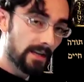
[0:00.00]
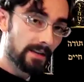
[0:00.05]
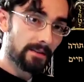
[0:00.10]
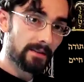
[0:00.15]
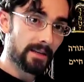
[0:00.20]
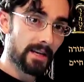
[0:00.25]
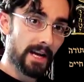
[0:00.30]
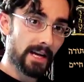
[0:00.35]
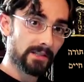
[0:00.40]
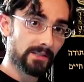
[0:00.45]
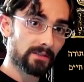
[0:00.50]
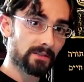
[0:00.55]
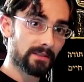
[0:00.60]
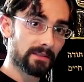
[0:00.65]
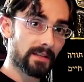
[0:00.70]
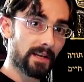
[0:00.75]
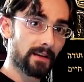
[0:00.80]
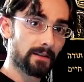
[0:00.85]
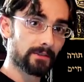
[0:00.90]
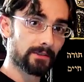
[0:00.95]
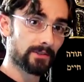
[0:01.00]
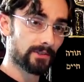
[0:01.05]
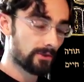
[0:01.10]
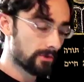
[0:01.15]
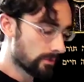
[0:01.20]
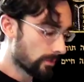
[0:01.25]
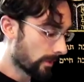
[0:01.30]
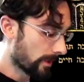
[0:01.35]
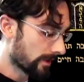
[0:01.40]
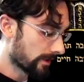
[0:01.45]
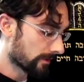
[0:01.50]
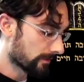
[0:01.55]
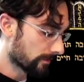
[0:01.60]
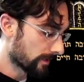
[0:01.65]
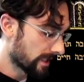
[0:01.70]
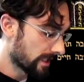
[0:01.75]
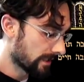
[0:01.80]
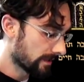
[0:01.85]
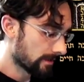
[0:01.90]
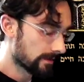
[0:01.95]
that actually tells you where to
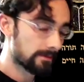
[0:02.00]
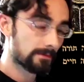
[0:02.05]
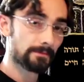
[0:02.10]
read.